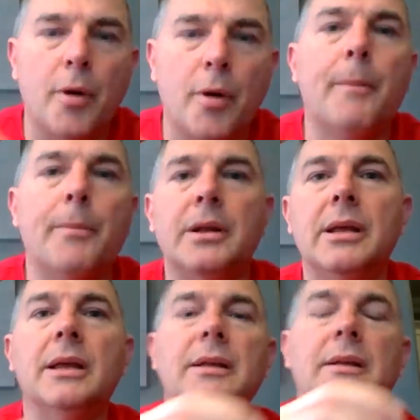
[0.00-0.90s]

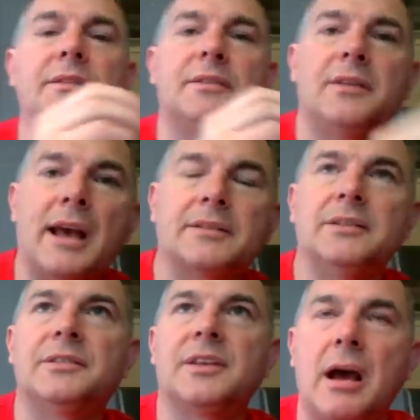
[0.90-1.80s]
property is
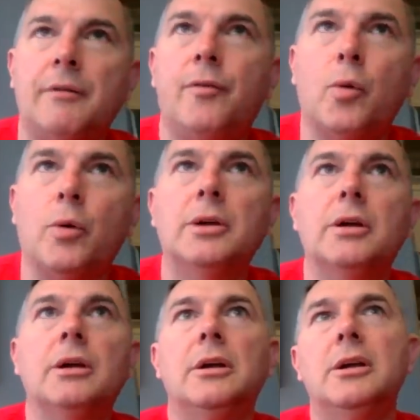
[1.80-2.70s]
Texas,
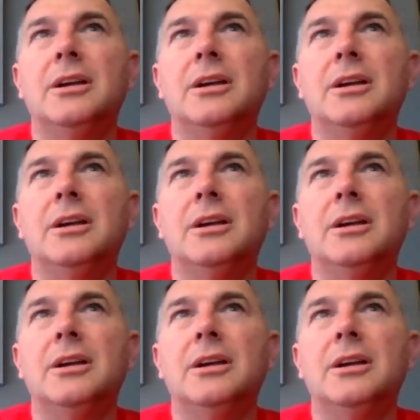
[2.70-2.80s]
California,